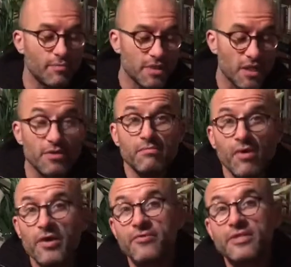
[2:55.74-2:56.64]
So the
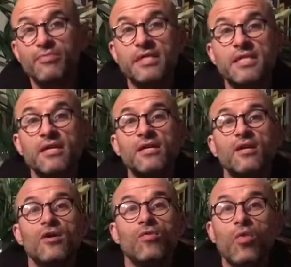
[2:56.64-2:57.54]
micro splitter
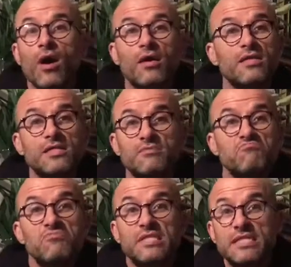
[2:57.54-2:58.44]
works
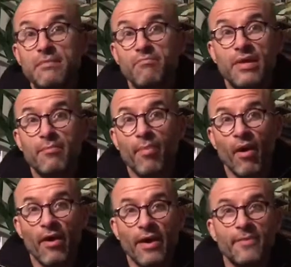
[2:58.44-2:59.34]
simply
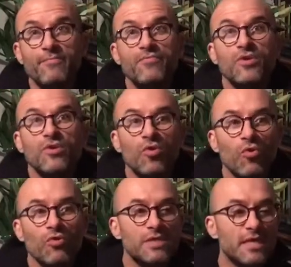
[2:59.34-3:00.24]
by
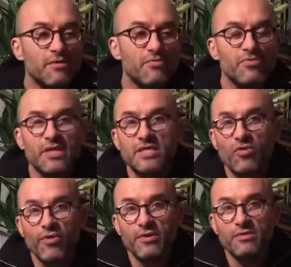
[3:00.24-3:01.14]
causing the
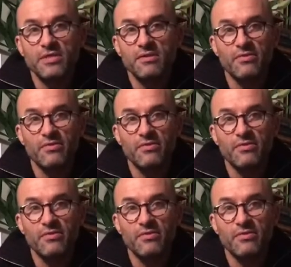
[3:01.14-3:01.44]
soils